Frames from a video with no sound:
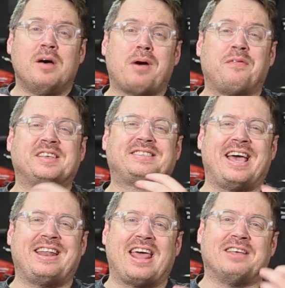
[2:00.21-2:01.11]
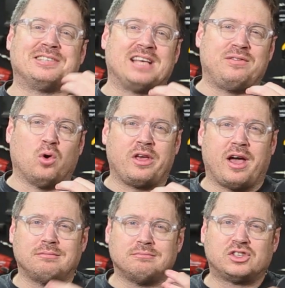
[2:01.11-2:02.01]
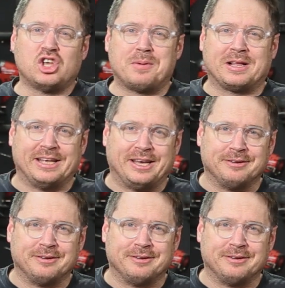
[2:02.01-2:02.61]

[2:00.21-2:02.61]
both the sent and the received audio were super clear.